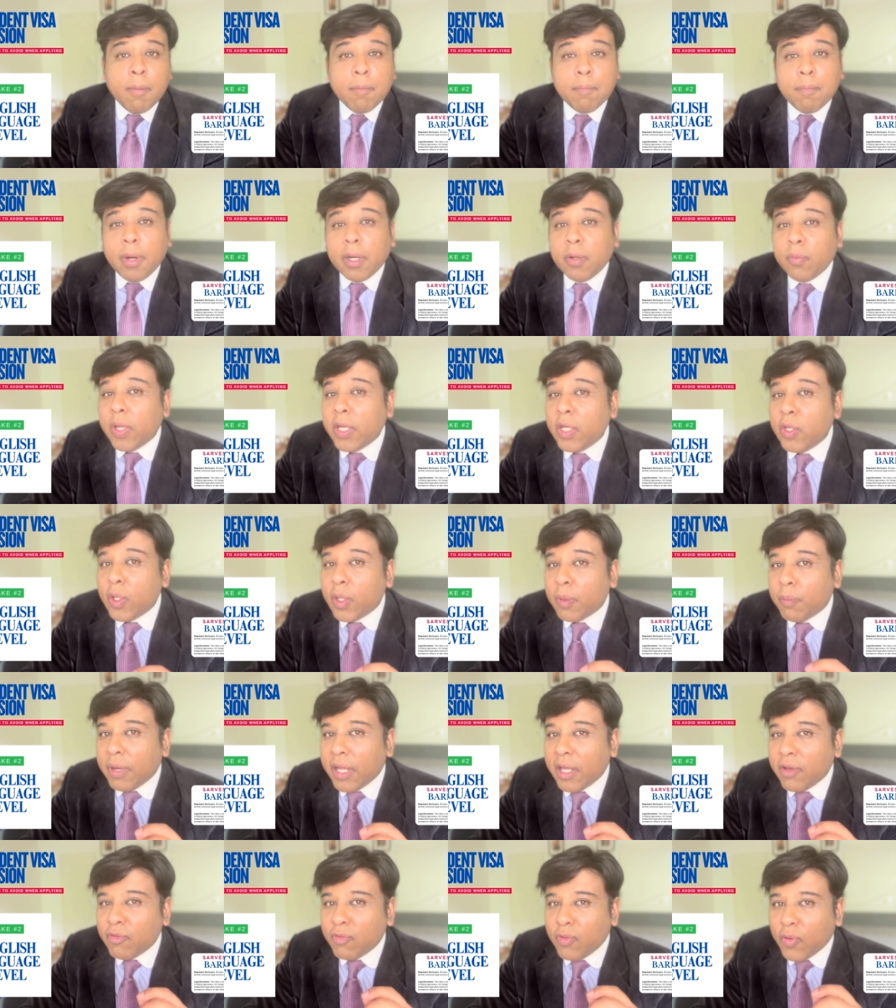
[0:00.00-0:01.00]
But when you're
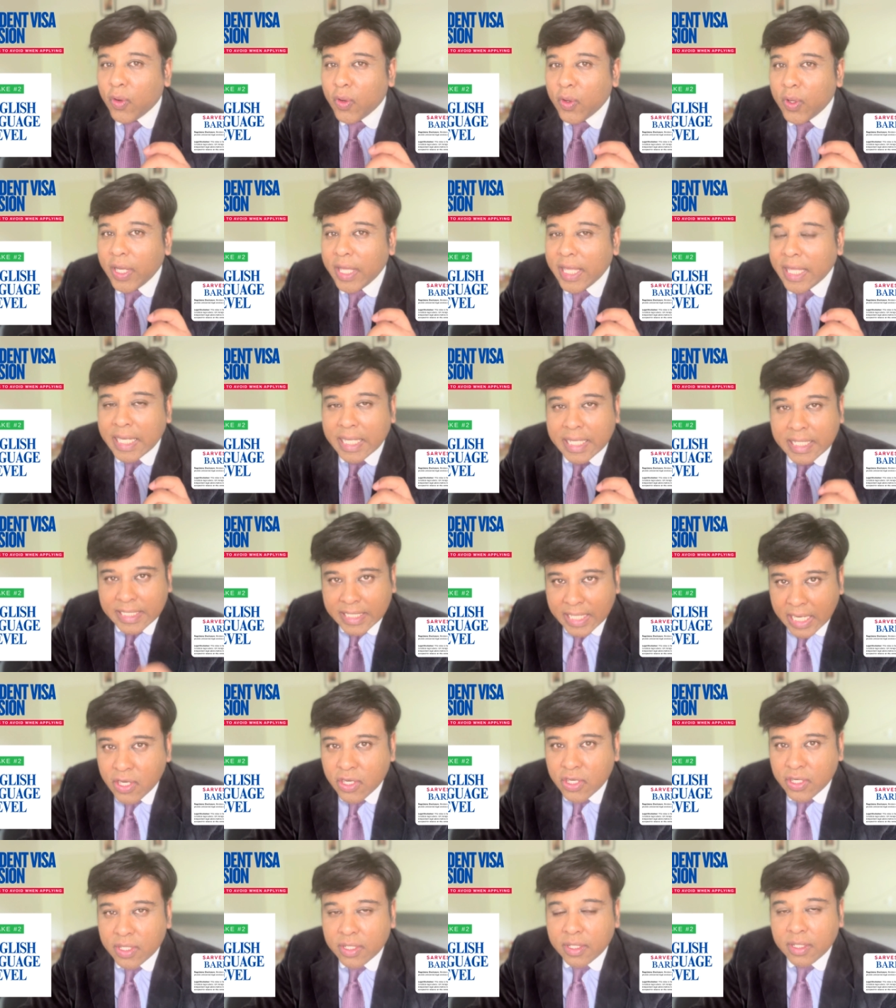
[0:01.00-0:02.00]
applying for an
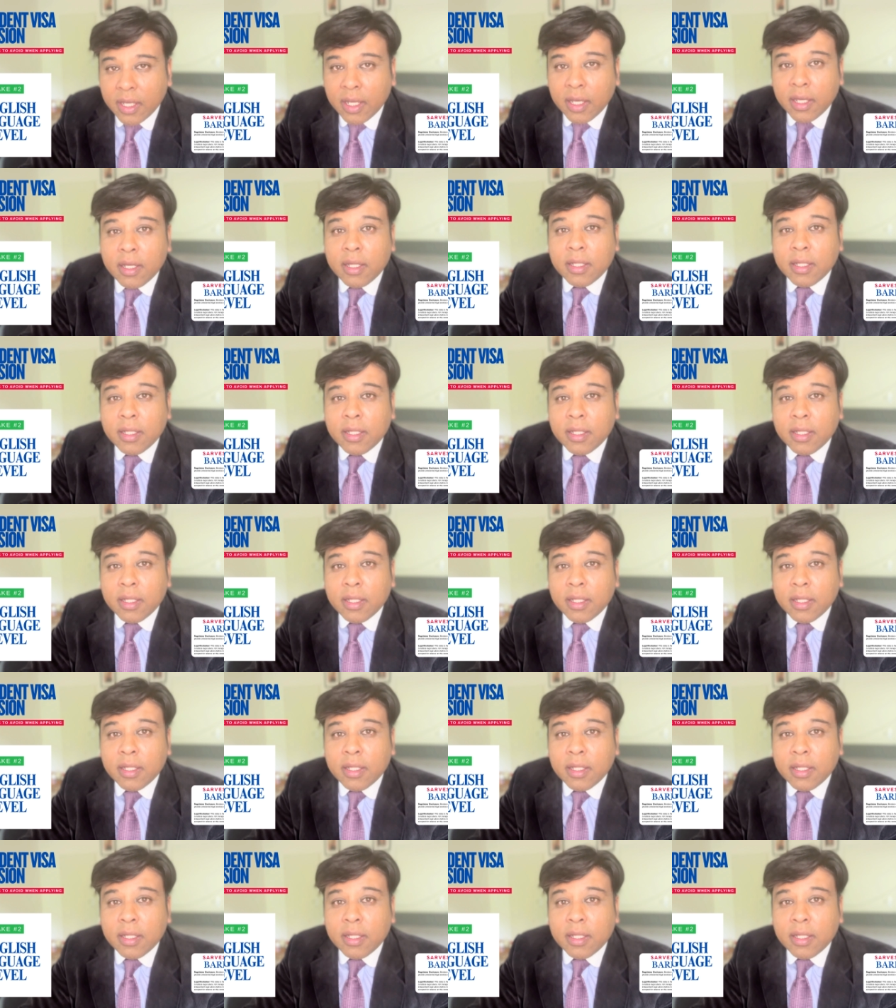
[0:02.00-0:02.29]
extension,